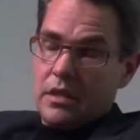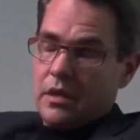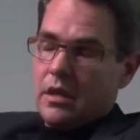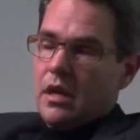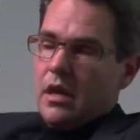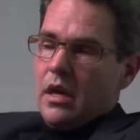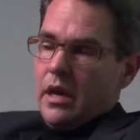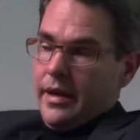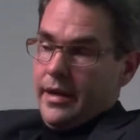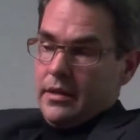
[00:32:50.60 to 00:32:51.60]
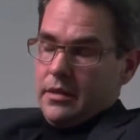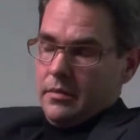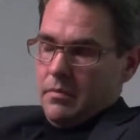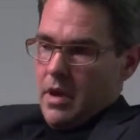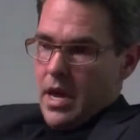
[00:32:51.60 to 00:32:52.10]
Mm-hmm. uh, and,
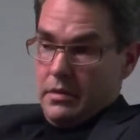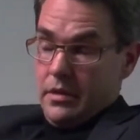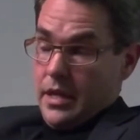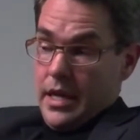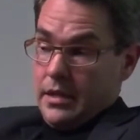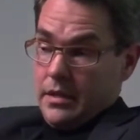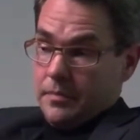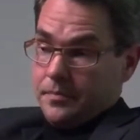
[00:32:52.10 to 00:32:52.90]
and, and